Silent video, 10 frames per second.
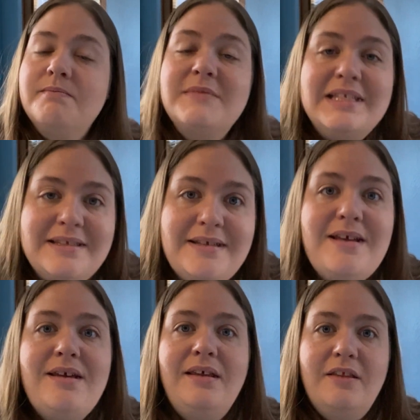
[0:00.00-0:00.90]

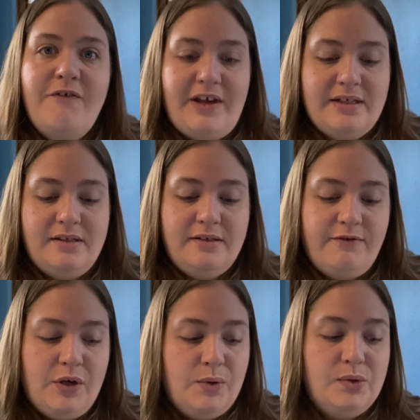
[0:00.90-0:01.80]
seeing the faces of
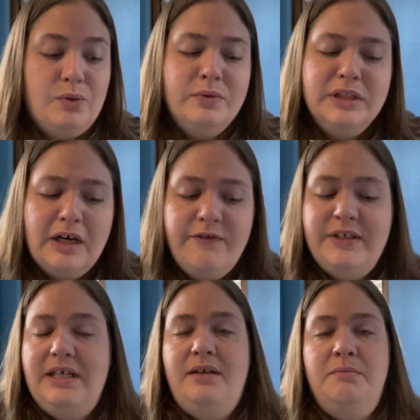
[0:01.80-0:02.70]
those who loved
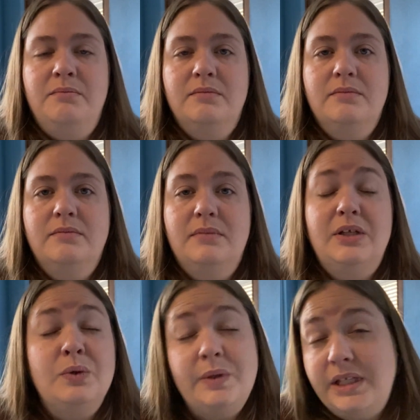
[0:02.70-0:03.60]
him
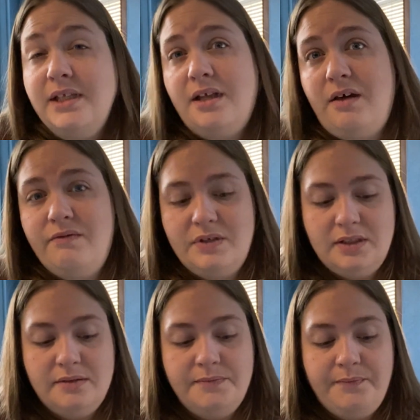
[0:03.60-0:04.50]
and who he loved,
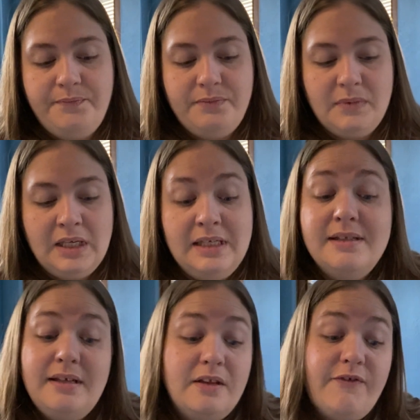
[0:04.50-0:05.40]

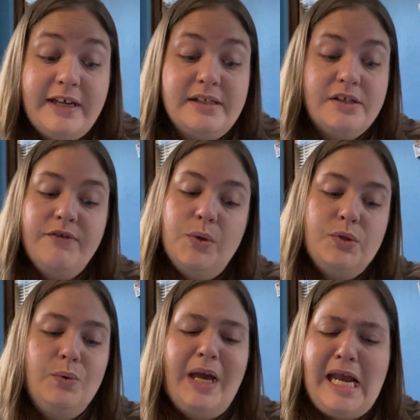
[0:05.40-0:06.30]
seeing the faces of those
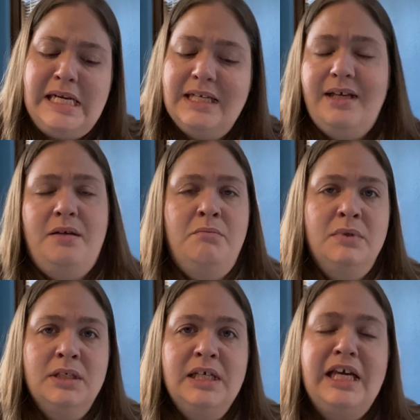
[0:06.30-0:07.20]
who hated him
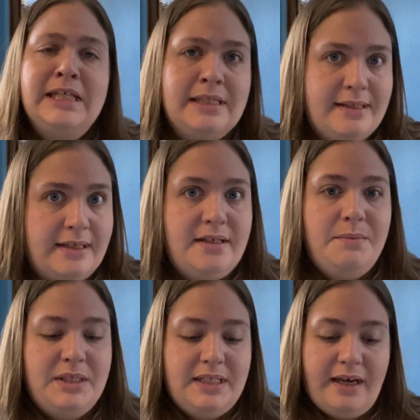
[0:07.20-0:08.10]
and sent him
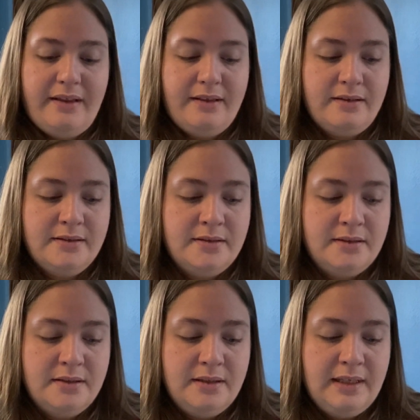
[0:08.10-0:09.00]
to death,
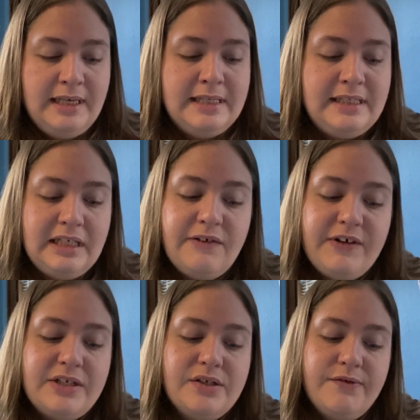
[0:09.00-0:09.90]
seeing the
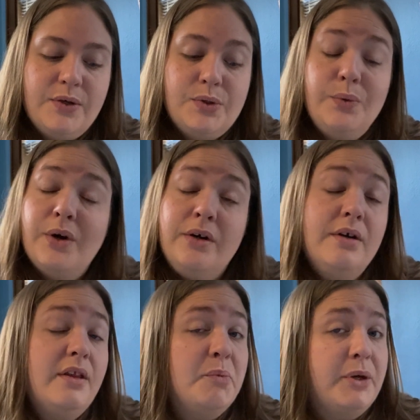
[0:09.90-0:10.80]
faces of those who earned
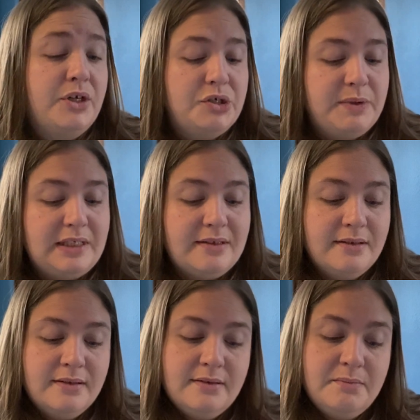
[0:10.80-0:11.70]
their punishment
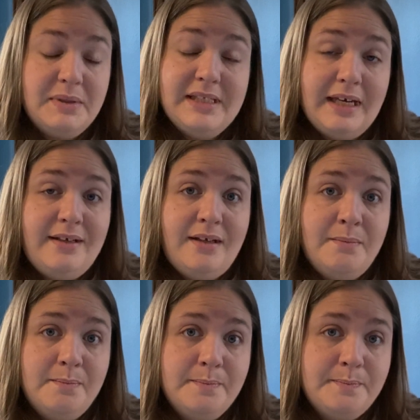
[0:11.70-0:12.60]
beside him.